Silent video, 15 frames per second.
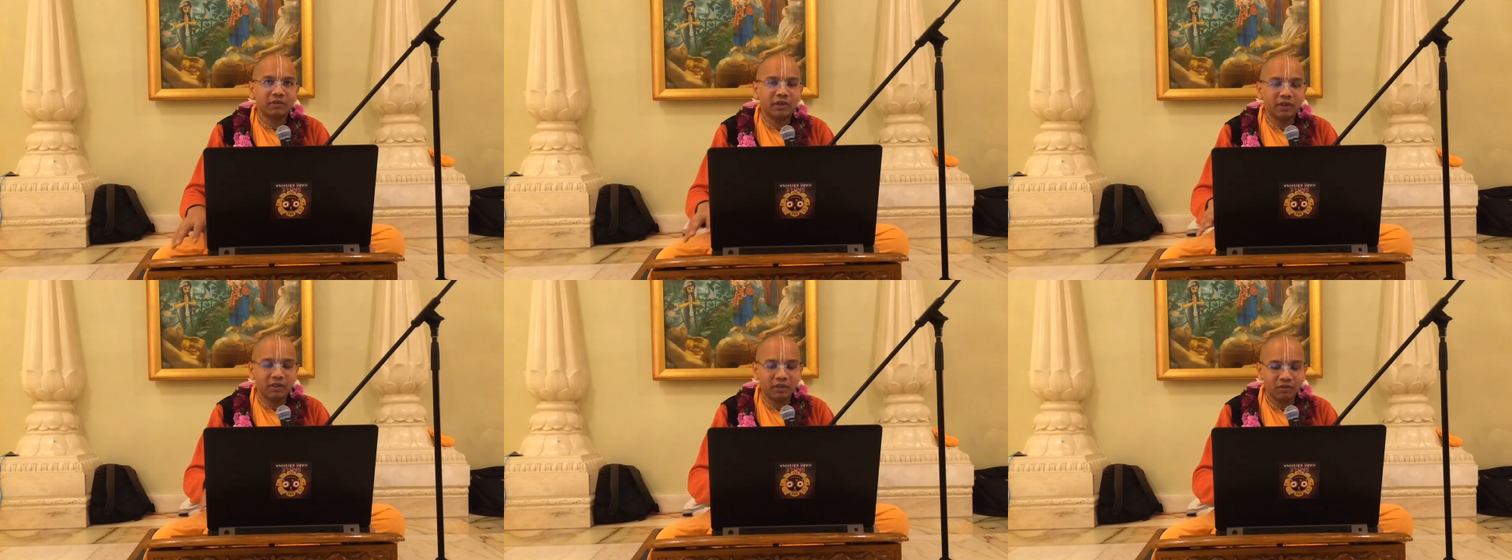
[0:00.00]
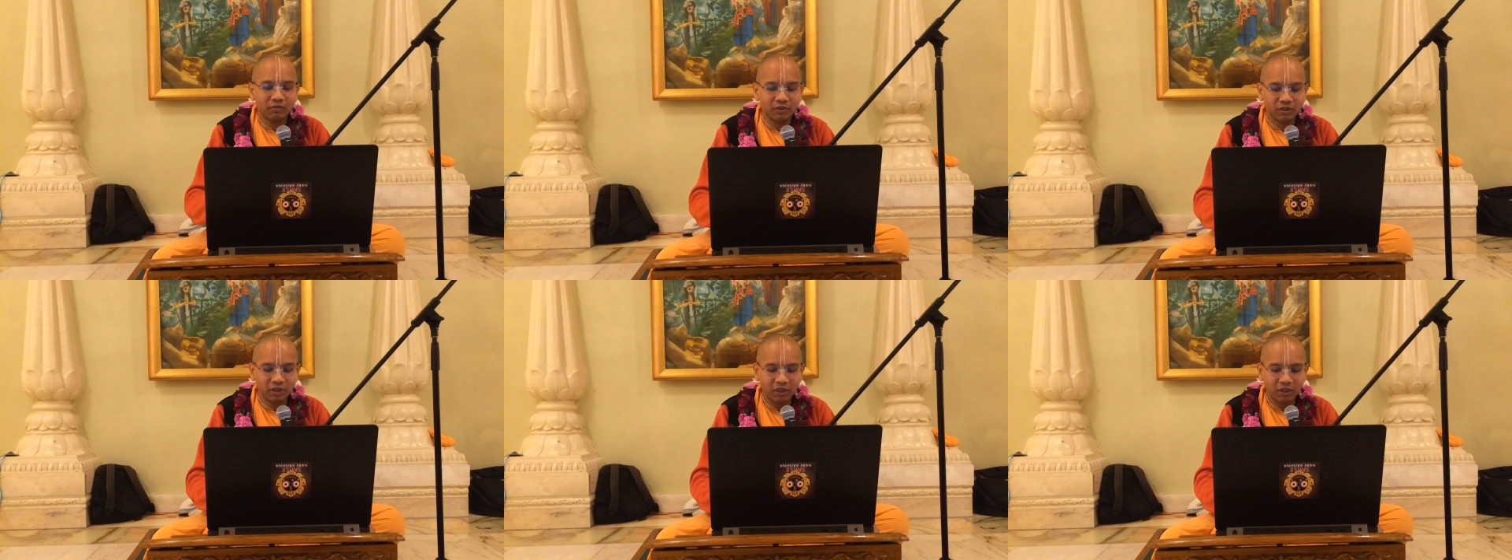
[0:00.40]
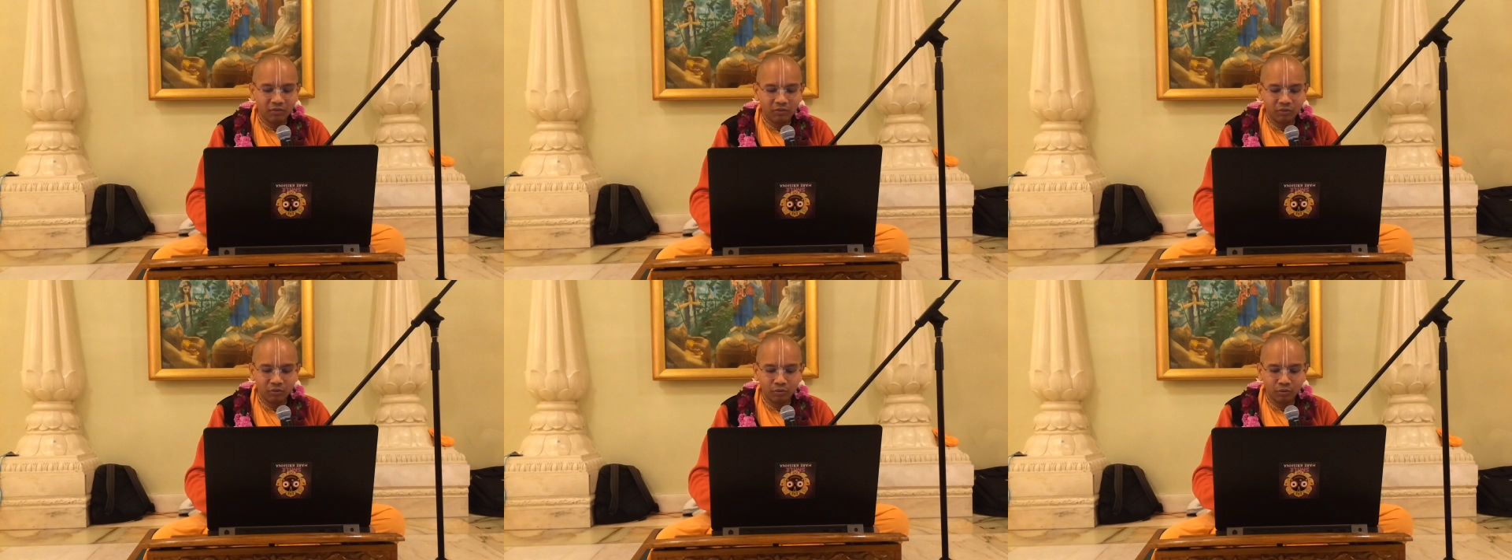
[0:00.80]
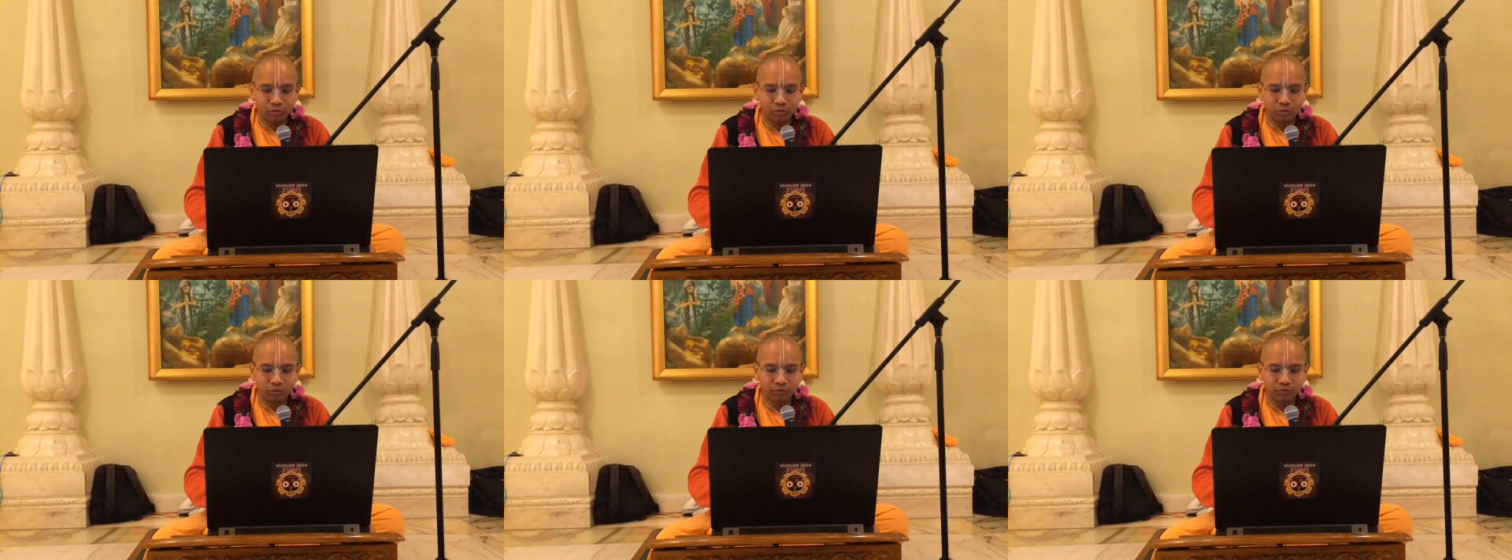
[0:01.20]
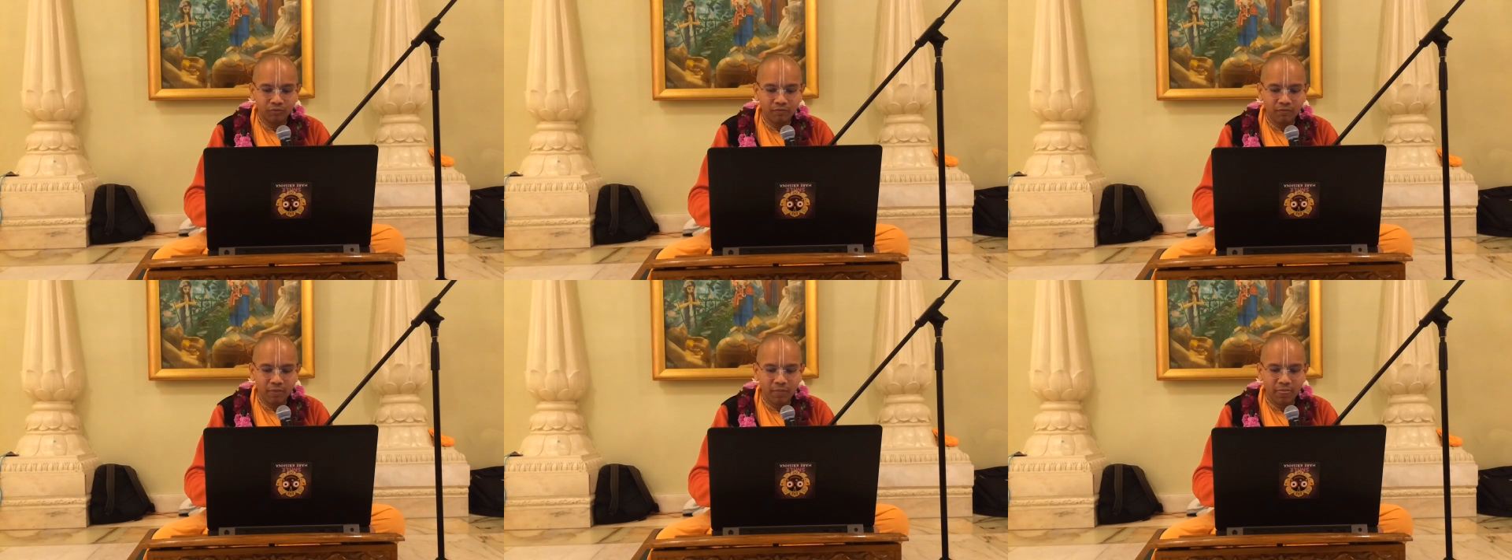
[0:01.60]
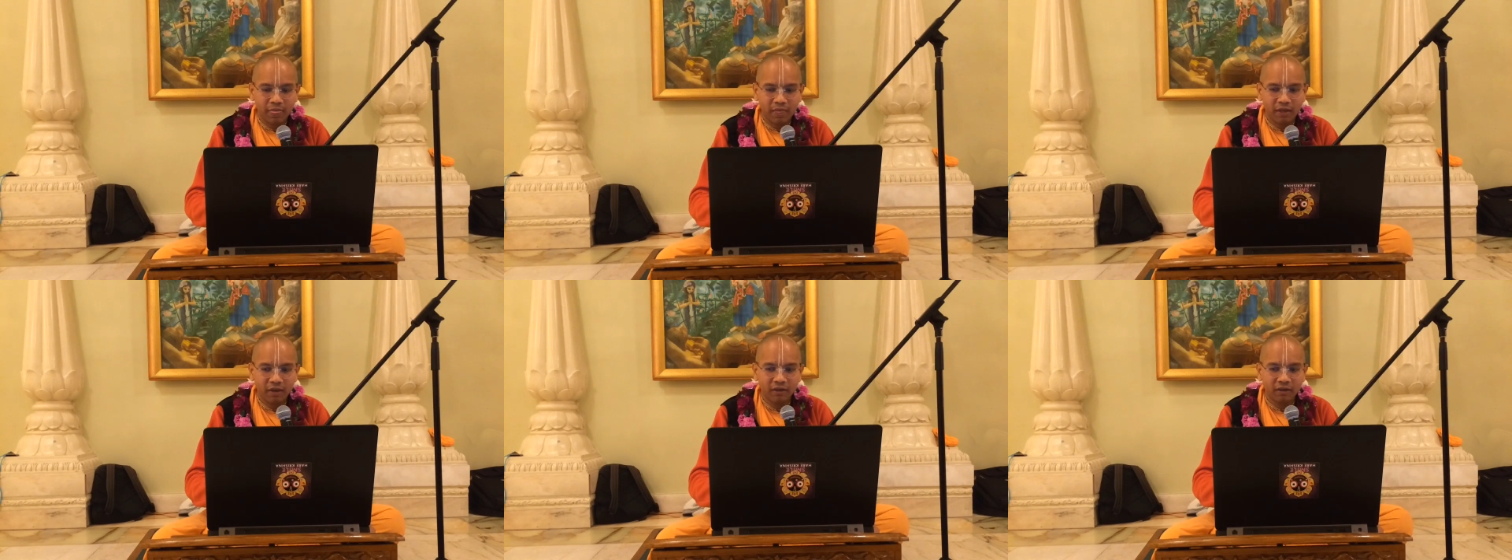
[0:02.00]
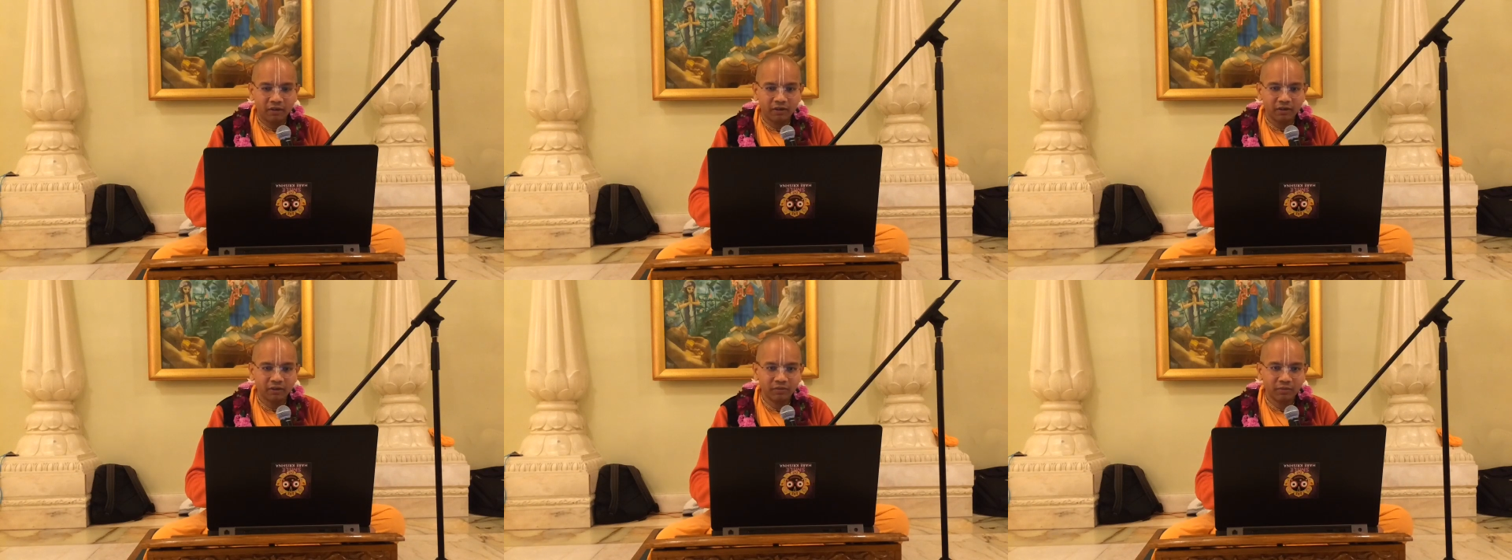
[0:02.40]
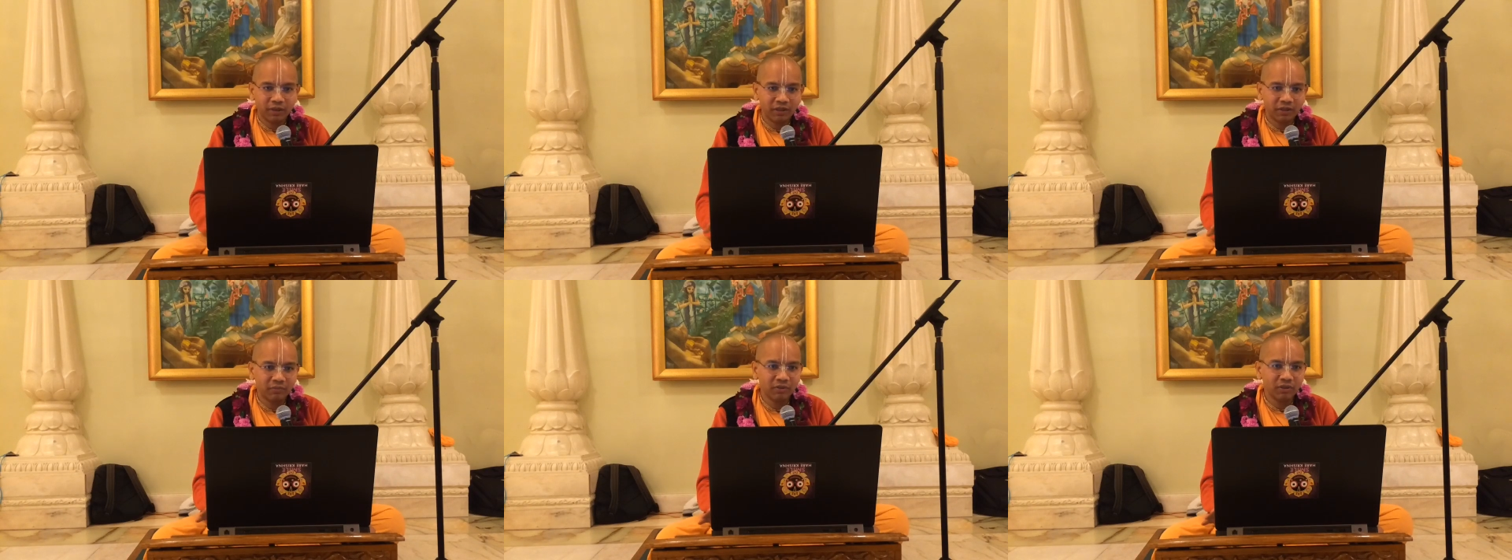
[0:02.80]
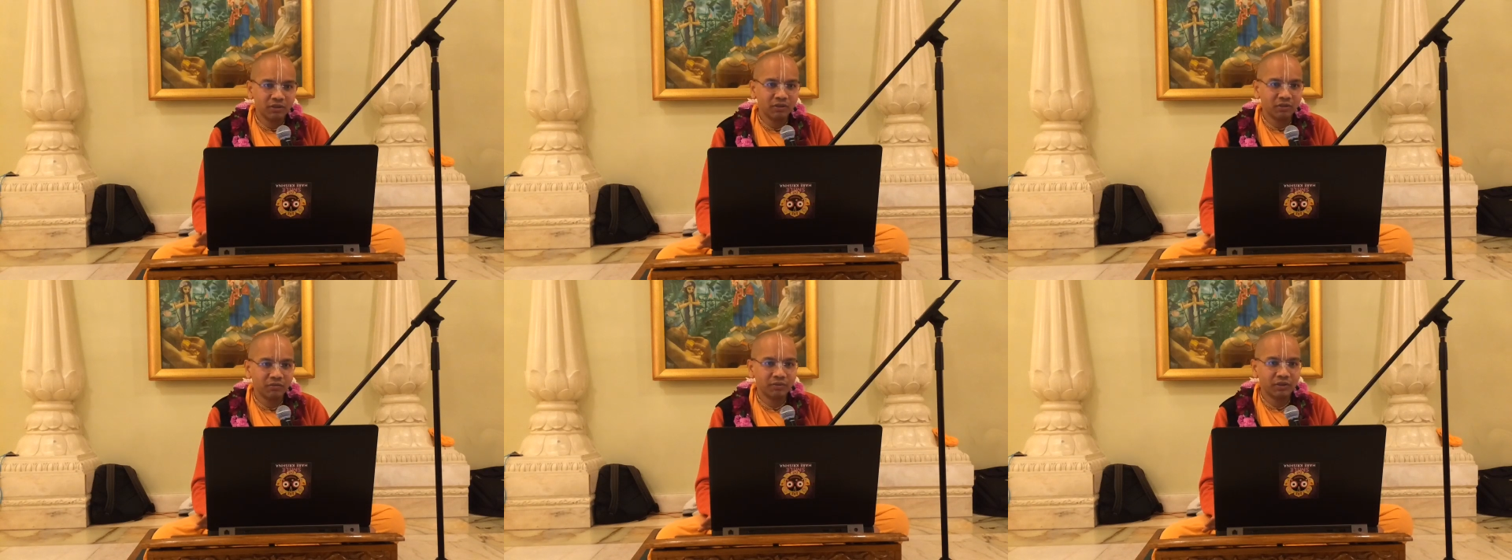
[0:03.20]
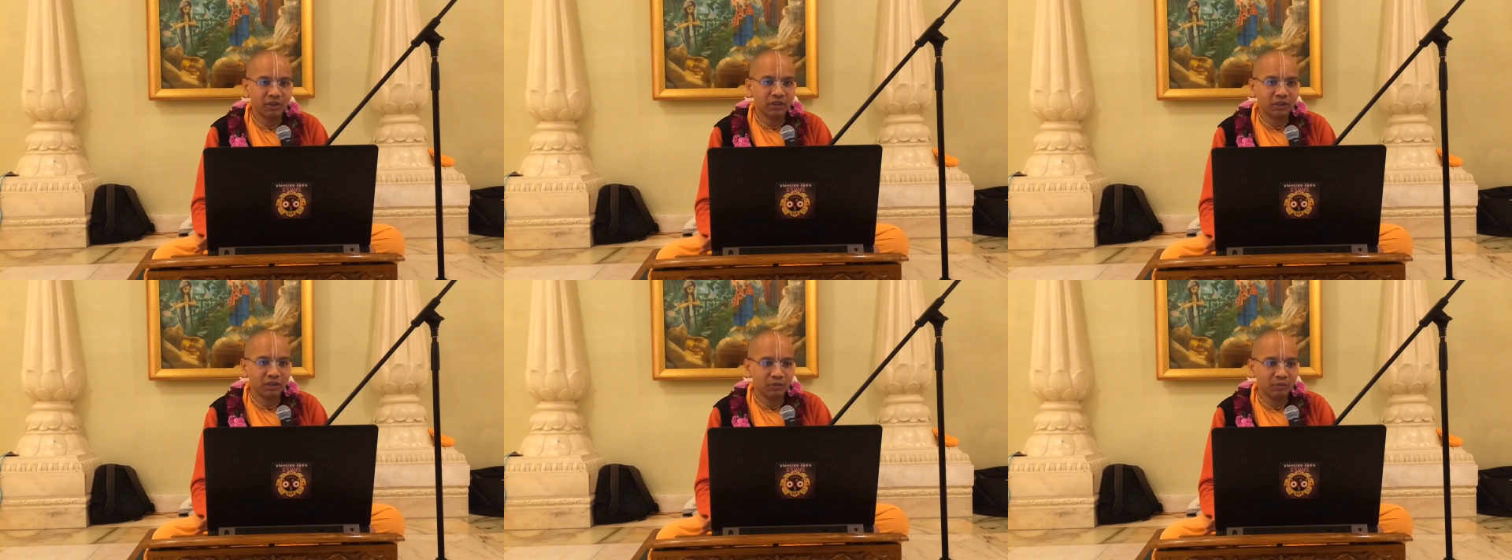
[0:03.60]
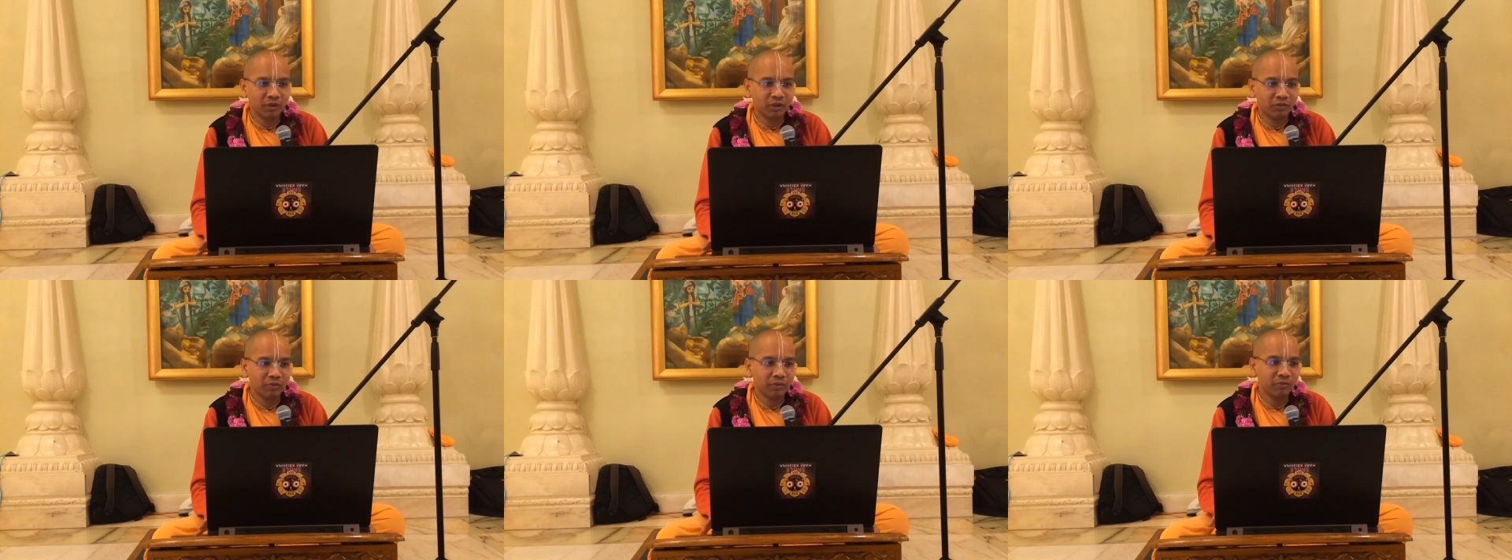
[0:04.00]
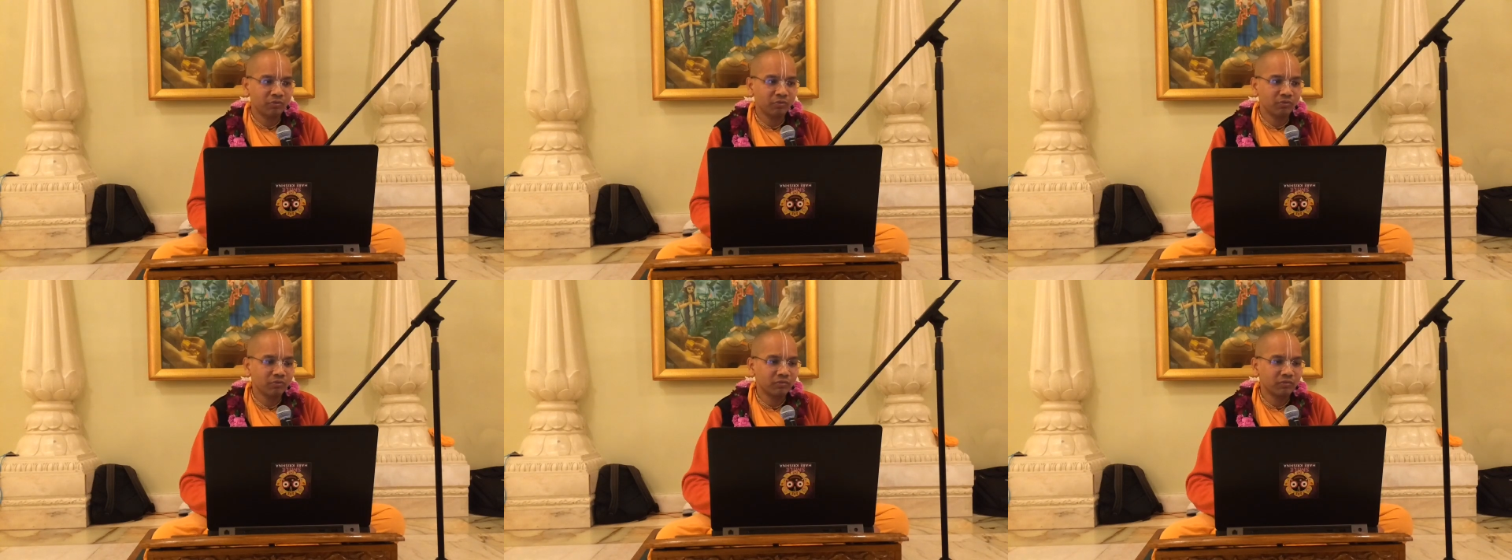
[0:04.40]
He was able to spread the mission of Chaitanya Mahaprabhu